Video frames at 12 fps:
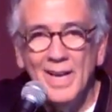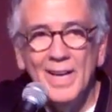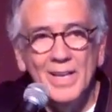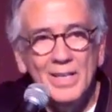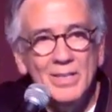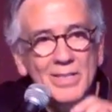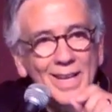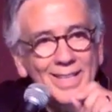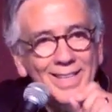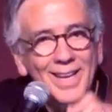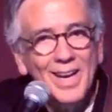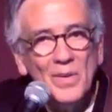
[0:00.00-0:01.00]
He stayed
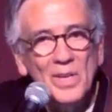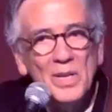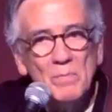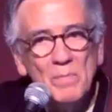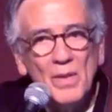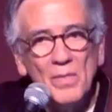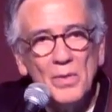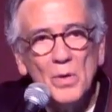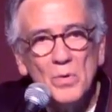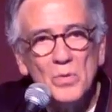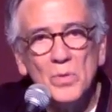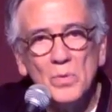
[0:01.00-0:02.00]
caring about
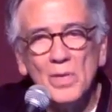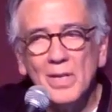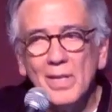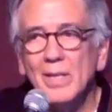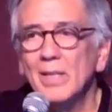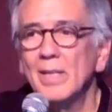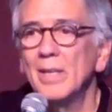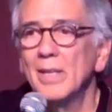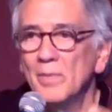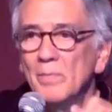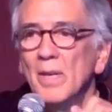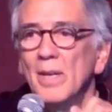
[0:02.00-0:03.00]
those who were killing him